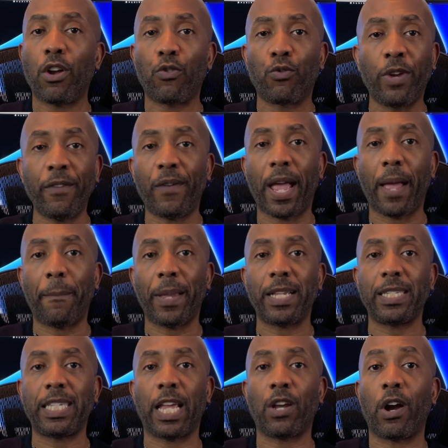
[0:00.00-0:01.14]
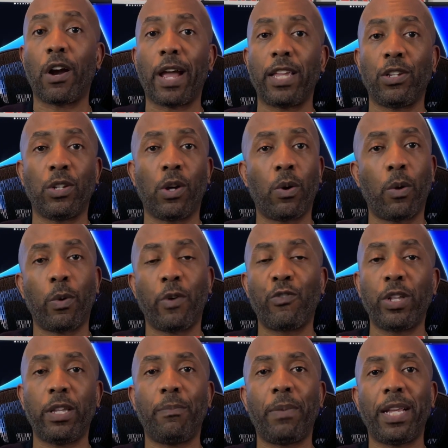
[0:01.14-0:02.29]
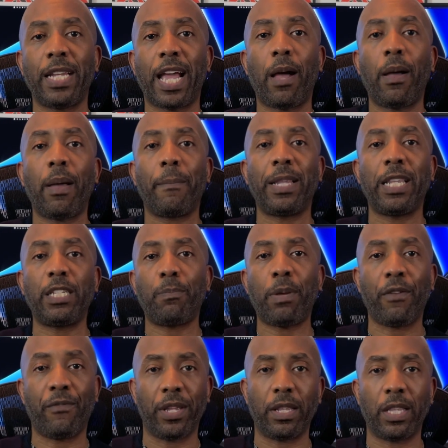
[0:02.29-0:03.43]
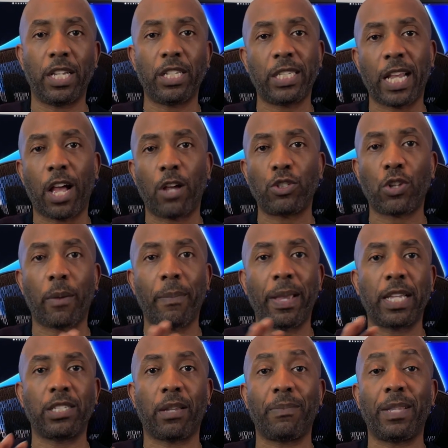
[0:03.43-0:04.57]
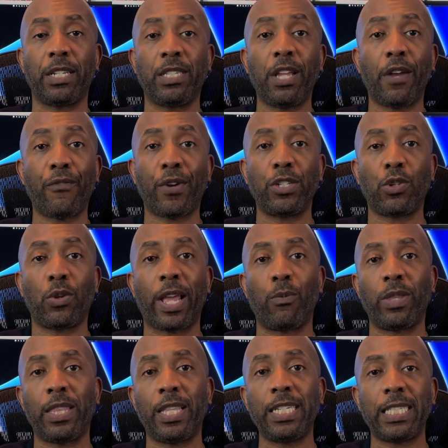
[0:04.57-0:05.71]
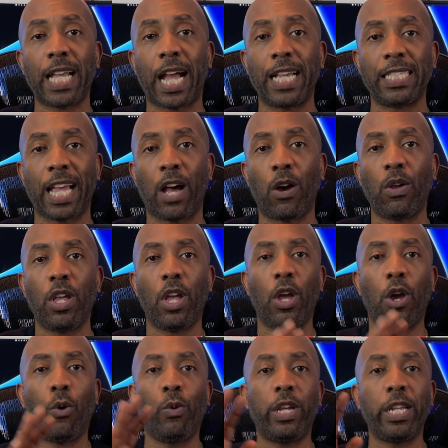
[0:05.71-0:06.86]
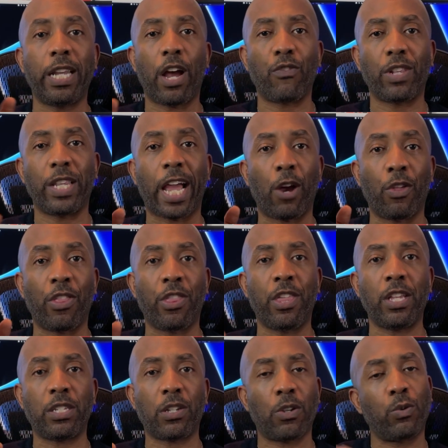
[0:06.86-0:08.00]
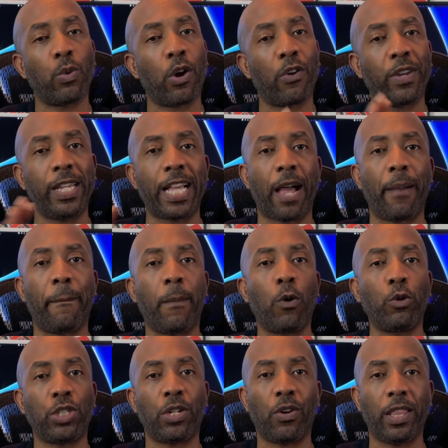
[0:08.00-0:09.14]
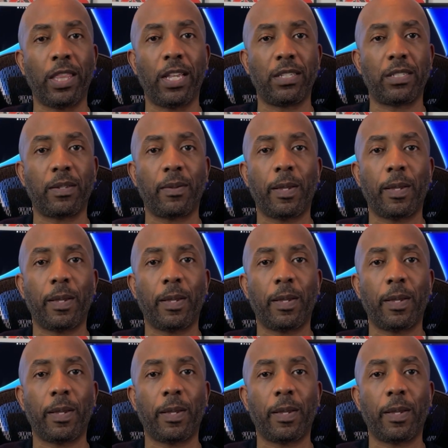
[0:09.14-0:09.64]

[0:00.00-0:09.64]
revamping, saying, all right, you know what, we're really big now, but let's pivot. Let's now start making something different so that when this dies out, we can now rely on this because we already got motion on this.